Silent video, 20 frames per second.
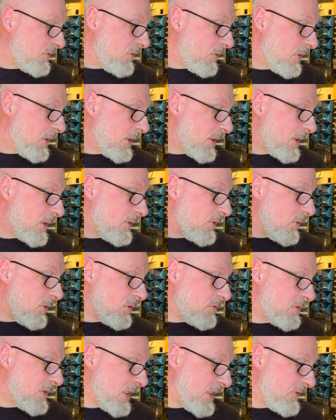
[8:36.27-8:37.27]
like
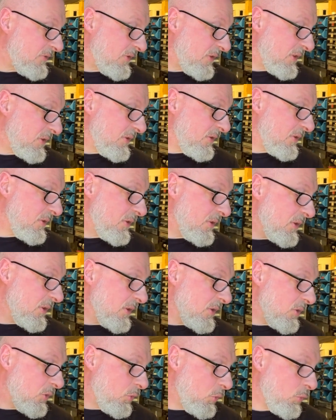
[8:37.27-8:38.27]
nitric acid,
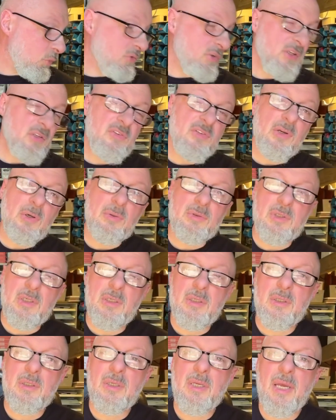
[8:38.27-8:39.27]
caustic
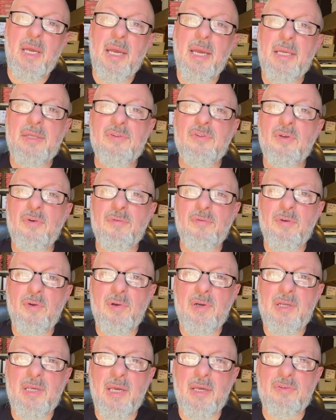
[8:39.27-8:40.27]
soda, and
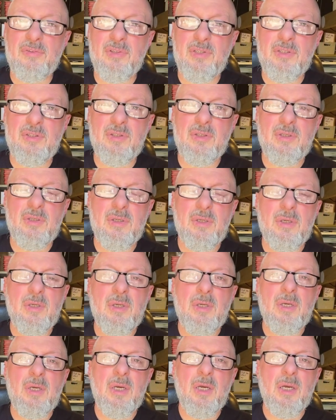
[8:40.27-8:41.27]
sulfuric acid,
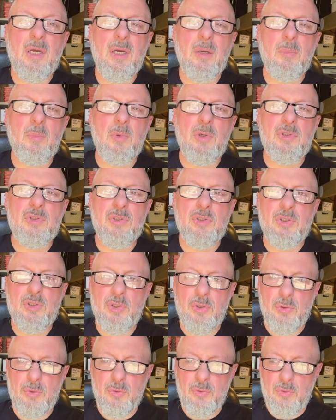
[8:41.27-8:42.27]
which are
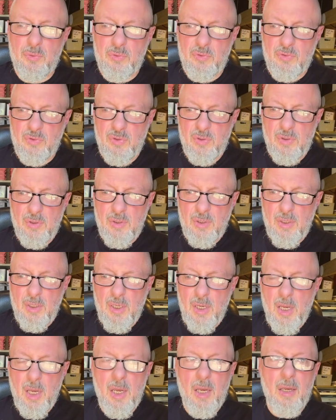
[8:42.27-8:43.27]
used.
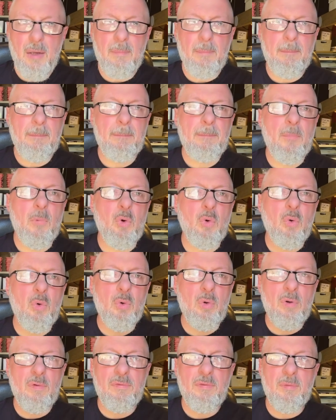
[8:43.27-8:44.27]

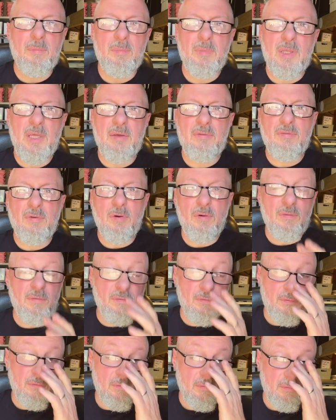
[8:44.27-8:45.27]
All of them give
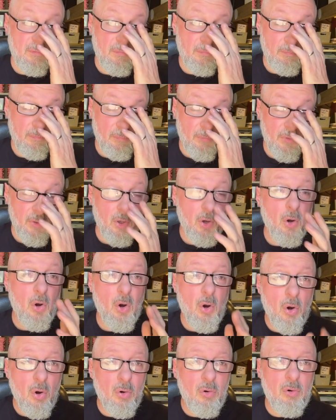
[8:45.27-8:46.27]
off
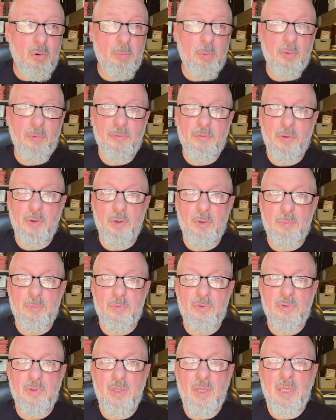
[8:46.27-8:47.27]
horrible
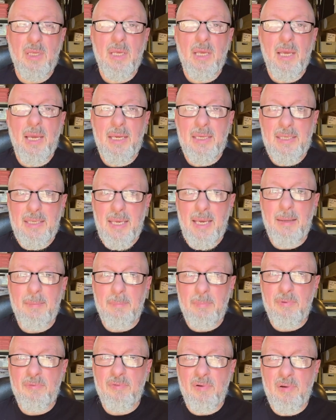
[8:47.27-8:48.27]
fumes and can
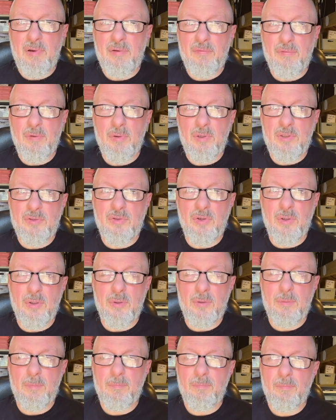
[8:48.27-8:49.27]
be very
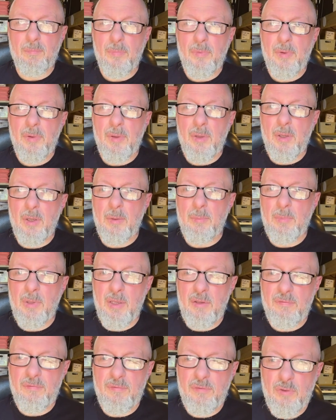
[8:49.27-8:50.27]
volatile.
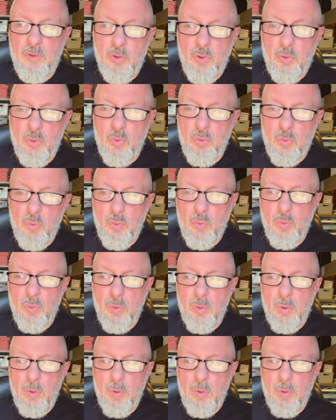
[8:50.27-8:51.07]
If you